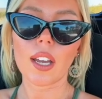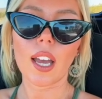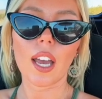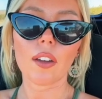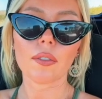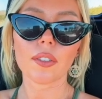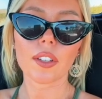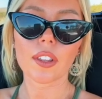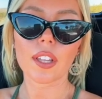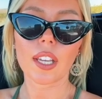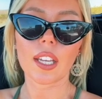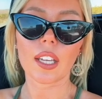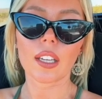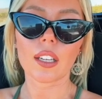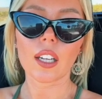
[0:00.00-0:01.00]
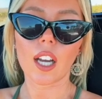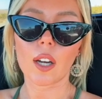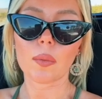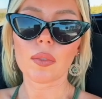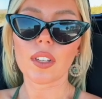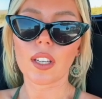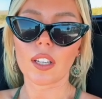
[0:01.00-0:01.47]
Everything
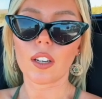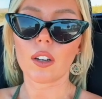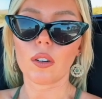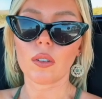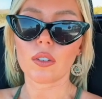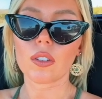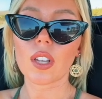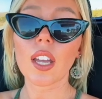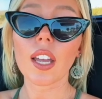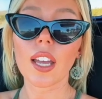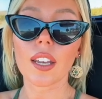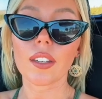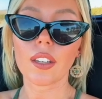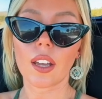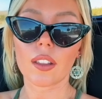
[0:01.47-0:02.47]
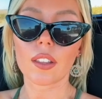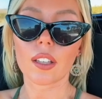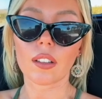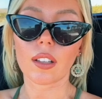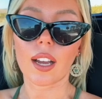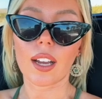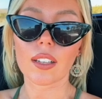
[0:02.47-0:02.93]
comes and goes, and
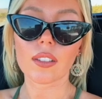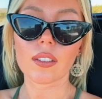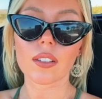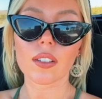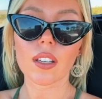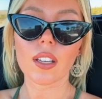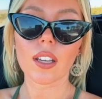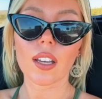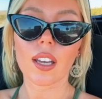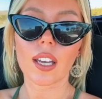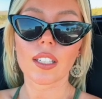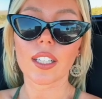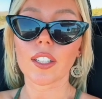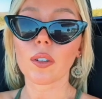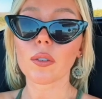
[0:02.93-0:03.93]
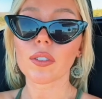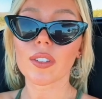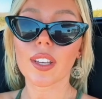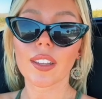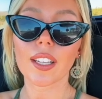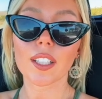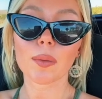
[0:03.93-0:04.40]
nothing lasts. And I don't
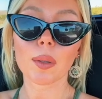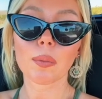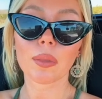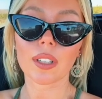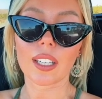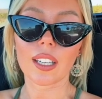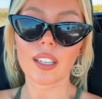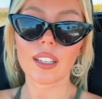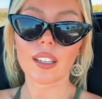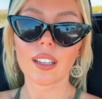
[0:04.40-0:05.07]
say that to be bleak.